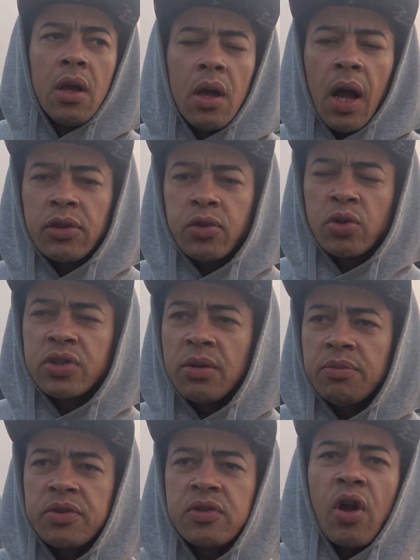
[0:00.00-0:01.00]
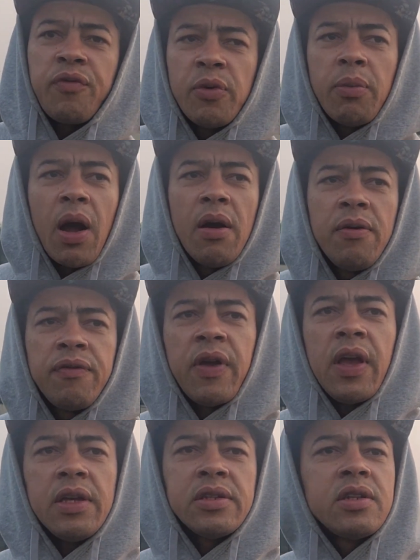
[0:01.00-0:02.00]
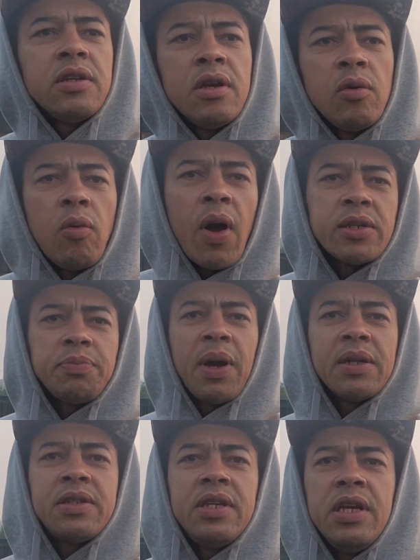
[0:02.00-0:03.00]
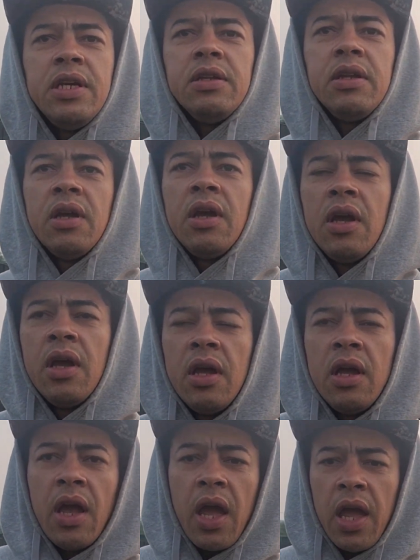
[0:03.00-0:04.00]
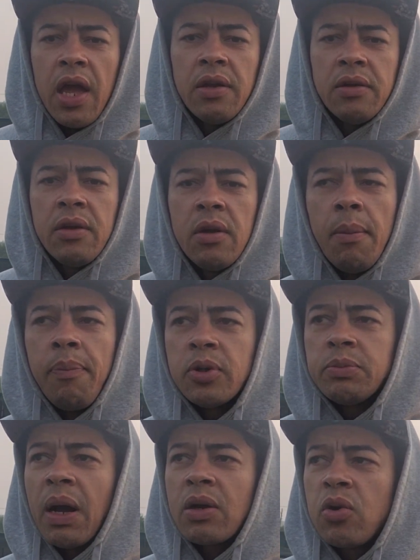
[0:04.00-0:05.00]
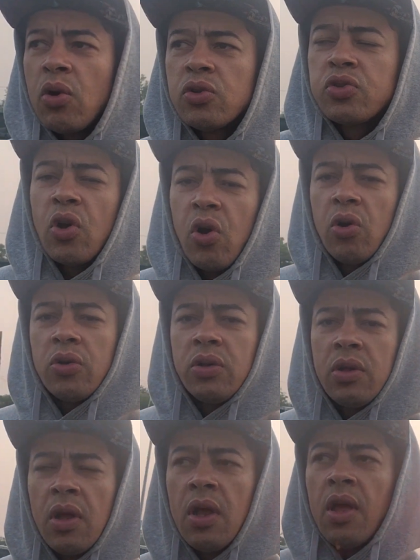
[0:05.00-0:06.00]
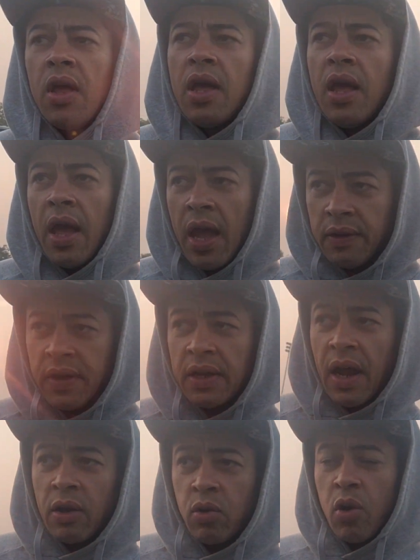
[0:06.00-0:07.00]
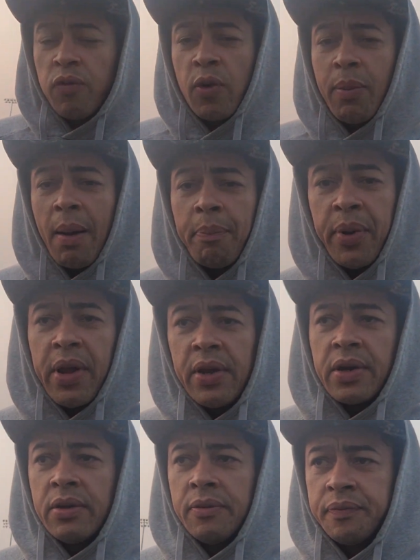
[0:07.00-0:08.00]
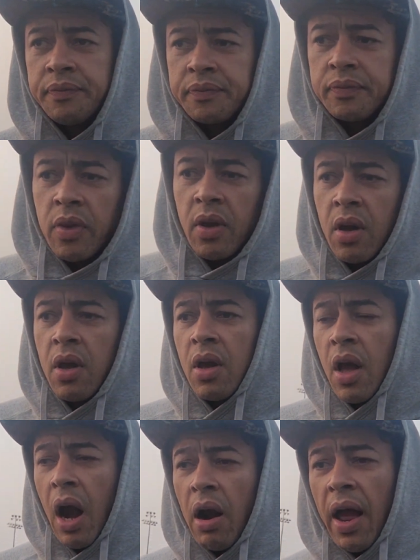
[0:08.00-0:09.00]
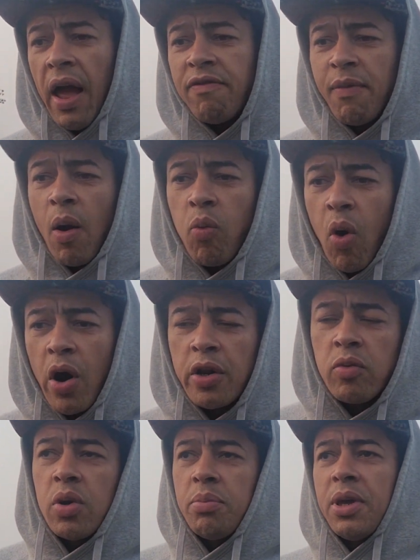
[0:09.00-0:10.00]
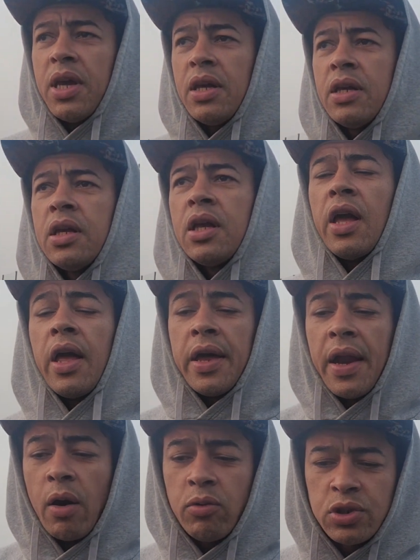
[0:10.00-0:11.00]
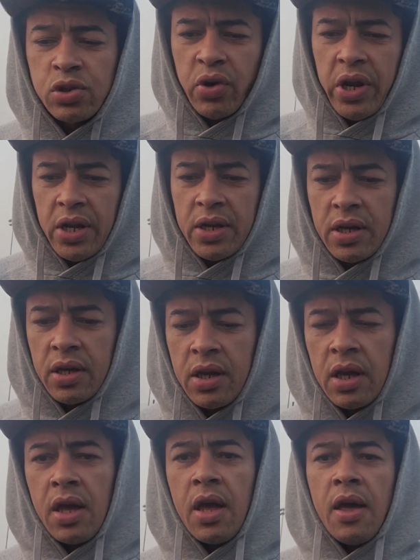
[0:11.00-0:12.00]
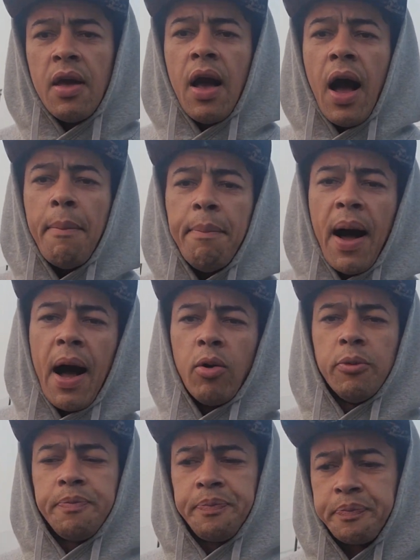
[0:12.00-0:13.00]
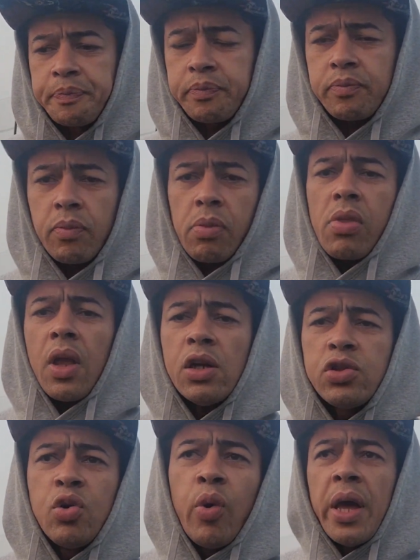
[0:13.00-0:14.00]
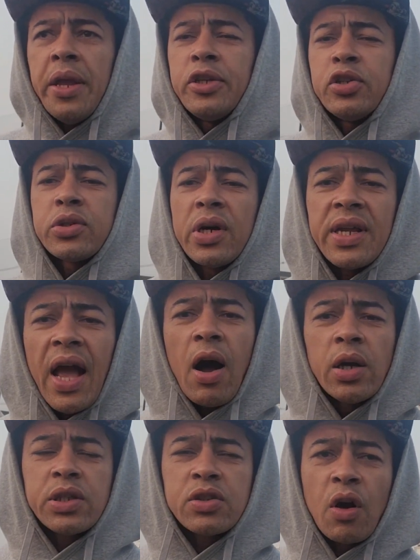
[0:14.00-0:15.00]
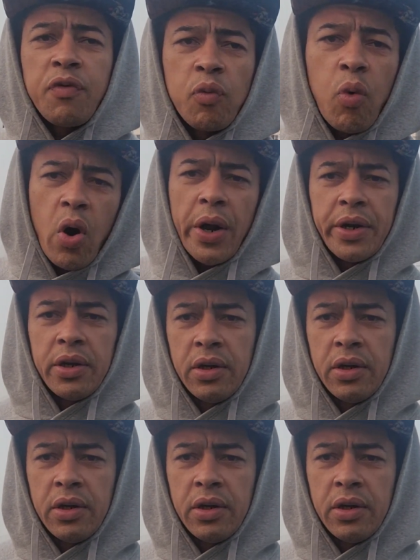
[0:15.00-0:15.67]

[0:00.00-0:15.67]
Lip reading: I throw some stuff on my face, wash my teeth, and put my clothes on, and then I go for my prayer. I have my water with me, and I will drink about 20 to 30 ounces of water.